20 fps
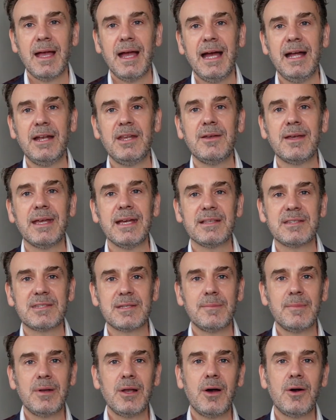And you get
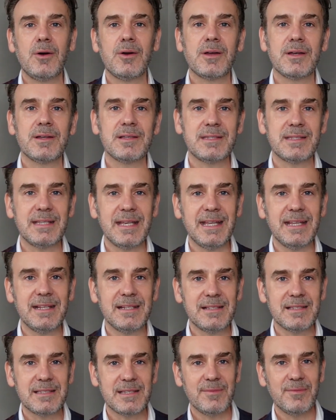some longer
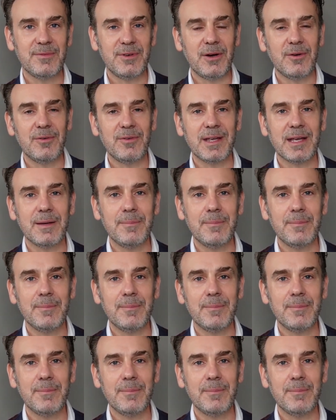scenes involving